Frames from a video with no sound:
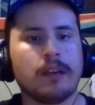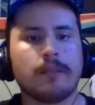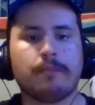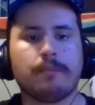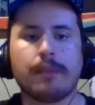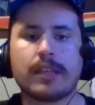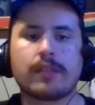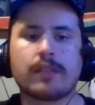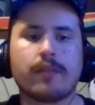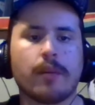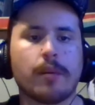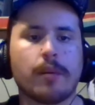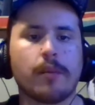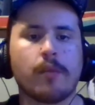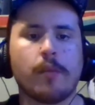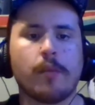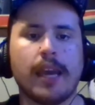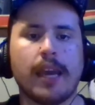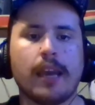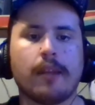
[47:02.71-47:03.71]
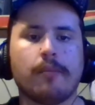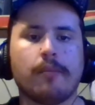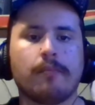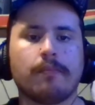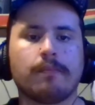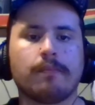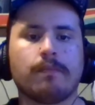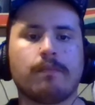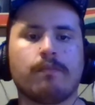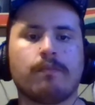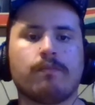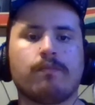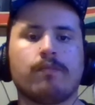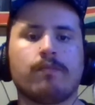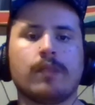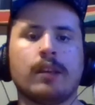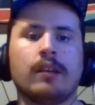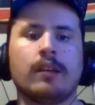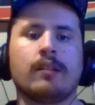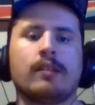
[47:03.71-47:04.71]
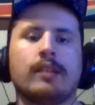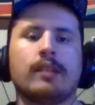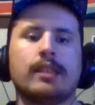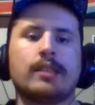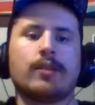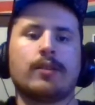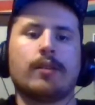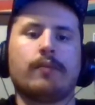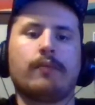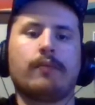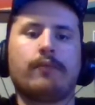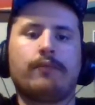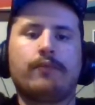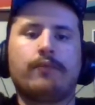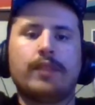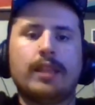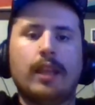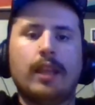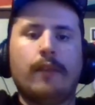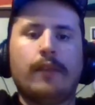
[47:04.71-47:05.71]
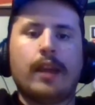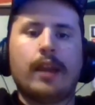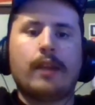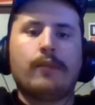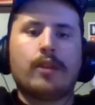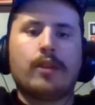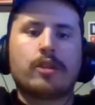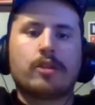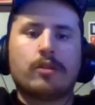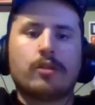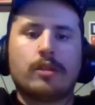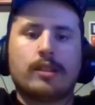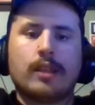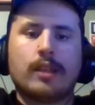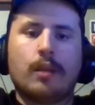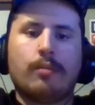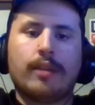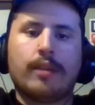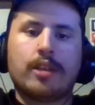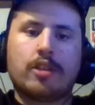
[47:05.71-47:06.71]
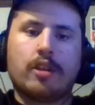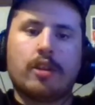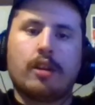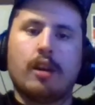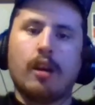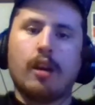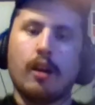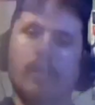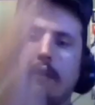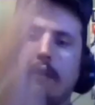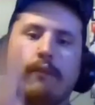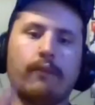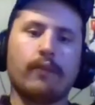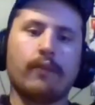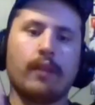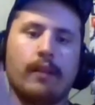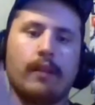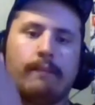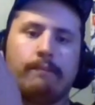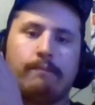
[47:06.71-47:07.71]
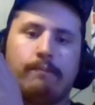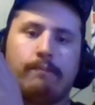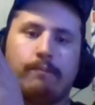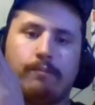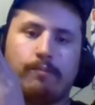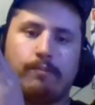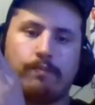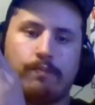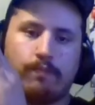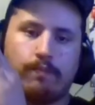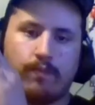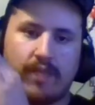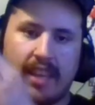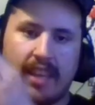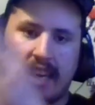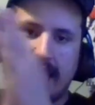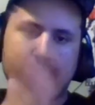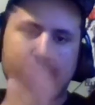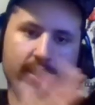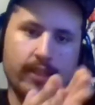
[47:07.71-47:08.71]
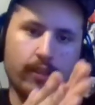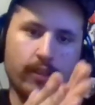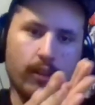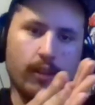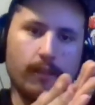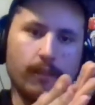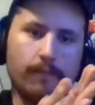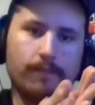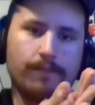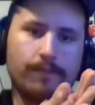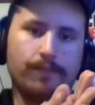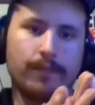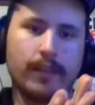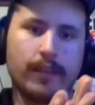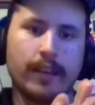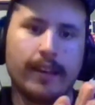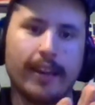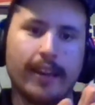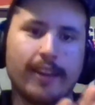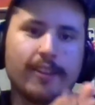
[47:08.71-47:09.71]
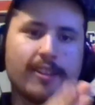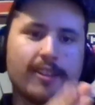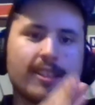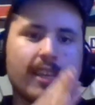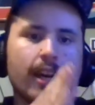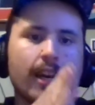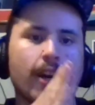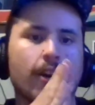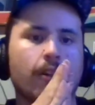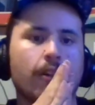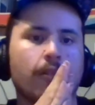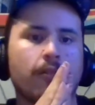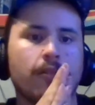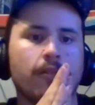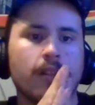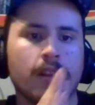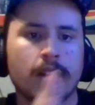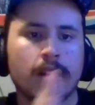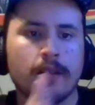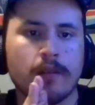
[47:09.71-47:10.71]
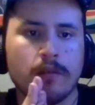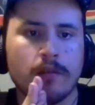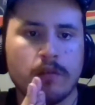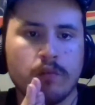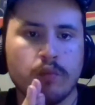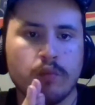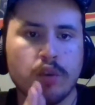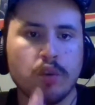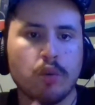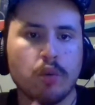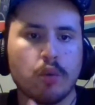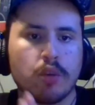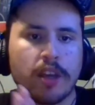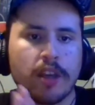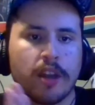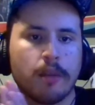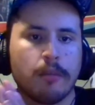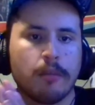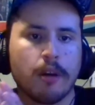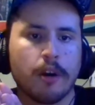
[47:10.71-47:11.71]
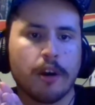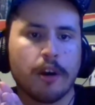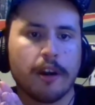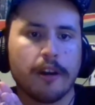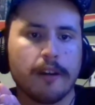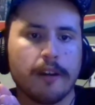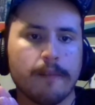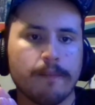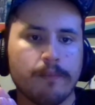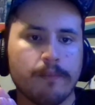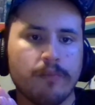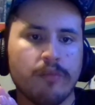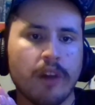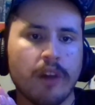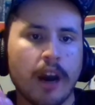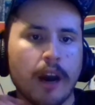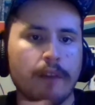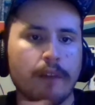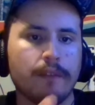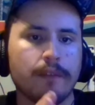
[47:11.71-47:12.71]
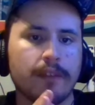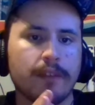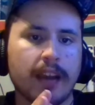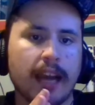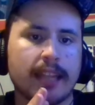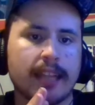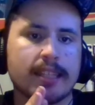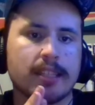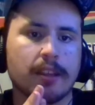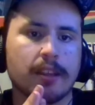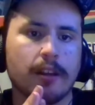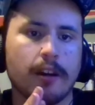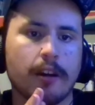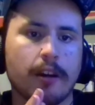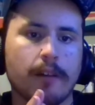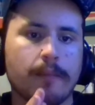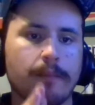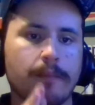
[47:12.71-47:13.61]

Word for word: Best film ever made. Easy. 50th anniversary celebration of Godzilla. And you can tell Ryu Kitamura loved Godzilla.